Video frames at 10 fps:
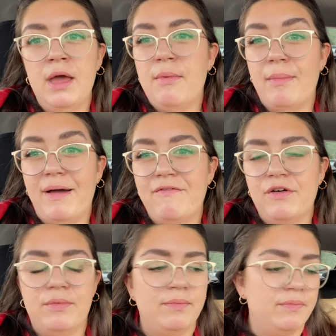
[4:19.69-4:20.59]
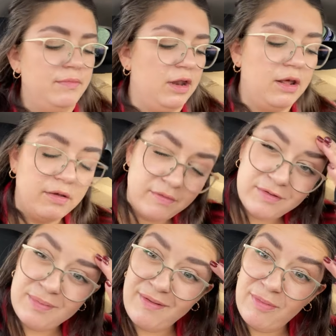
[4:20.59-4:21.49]
I might film, you know,
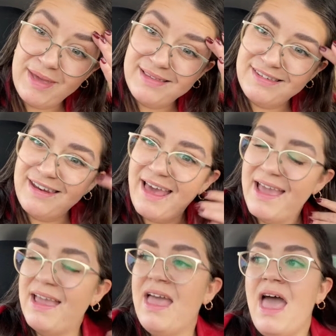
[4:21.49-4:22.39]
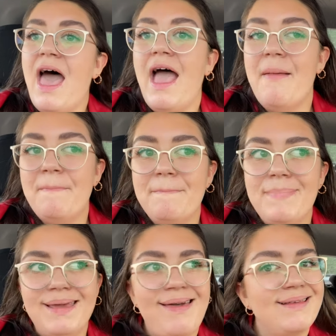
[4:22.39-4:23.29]
some other bits today. Um,
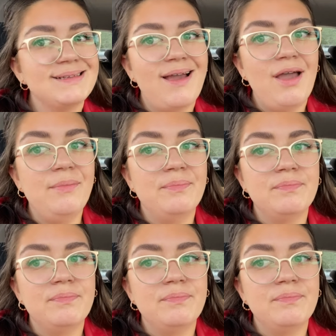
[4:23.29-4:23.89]
but yeah, let's go home.